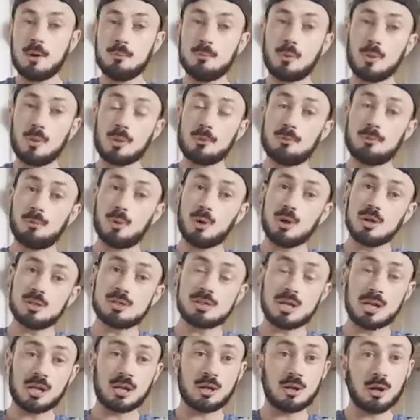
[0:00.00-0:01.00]
But the
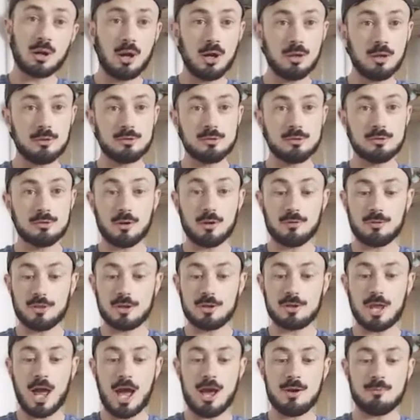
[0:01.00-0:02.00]
pros and cons of the
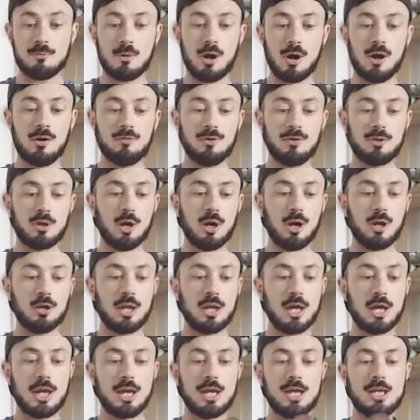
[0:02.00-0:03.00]

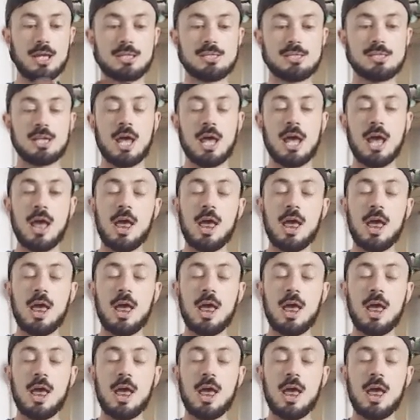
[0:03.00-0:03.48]
Dimorphodon is